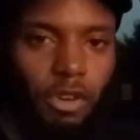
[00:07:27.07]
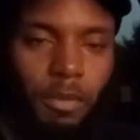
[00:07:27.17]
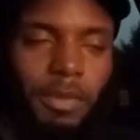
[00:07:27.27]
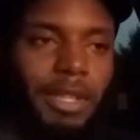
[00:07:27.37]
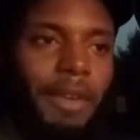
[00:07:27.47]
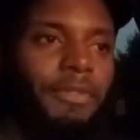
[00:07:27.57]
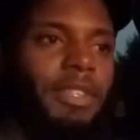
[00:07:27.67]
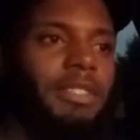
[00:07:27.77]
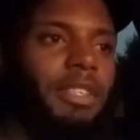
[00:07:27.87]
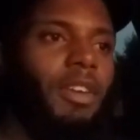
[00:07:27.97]
I'm gonna
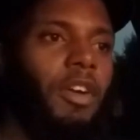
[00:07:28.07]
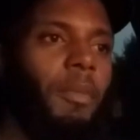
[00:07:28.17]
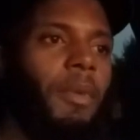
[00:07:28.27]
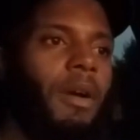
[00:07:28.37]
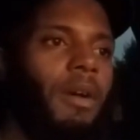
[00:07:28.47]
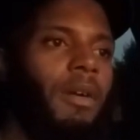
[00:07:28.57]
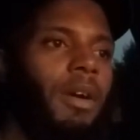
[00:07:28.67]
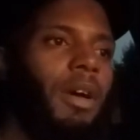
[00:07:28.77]
definitely see y'all tomorrow.